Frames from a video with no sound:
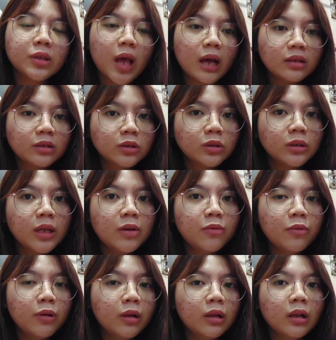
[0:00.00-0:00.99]
actually
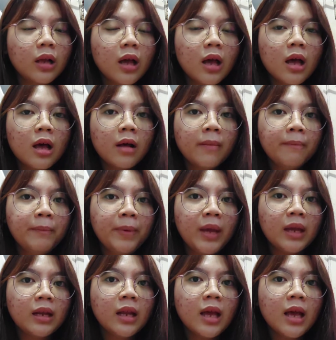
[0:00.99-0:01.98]
will
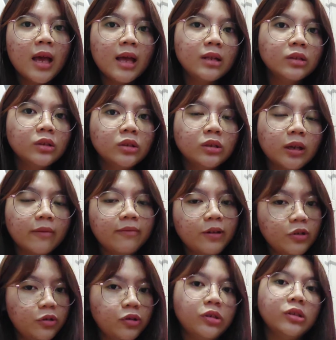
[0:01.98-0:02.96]
mean
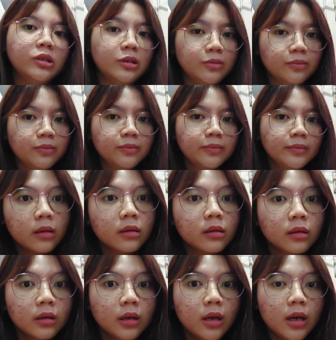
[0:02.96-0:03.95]
insufficient.
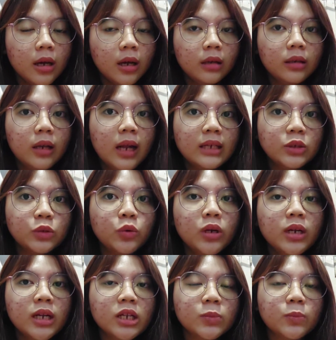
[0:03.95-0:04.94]
The last
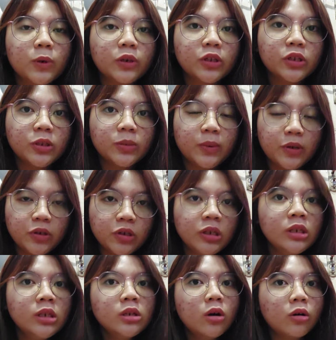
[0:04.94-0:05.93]
one is
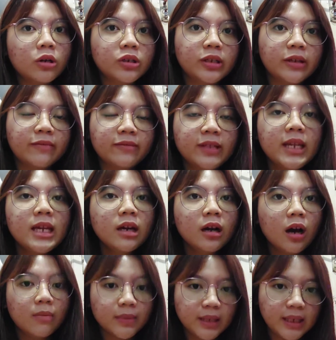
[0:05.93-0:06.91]
participation or safety
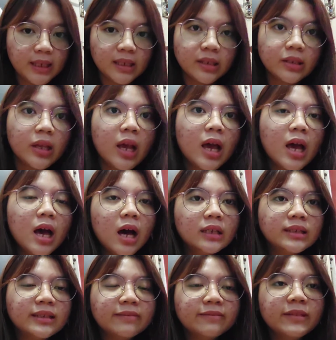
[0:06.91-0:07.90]
committees. A
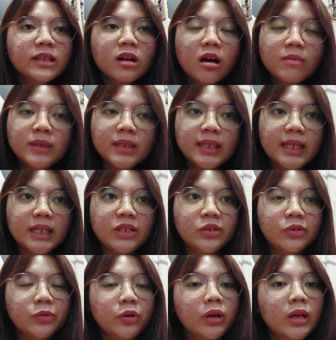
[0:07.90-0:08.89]
safety committee
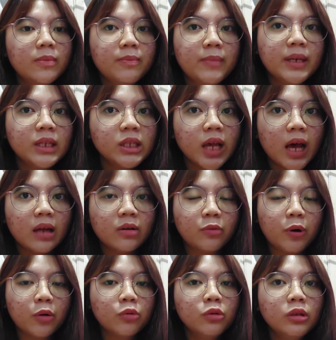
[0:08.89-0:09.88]
generally meets at
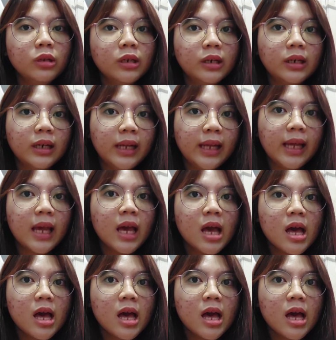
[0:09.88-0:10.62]
regularly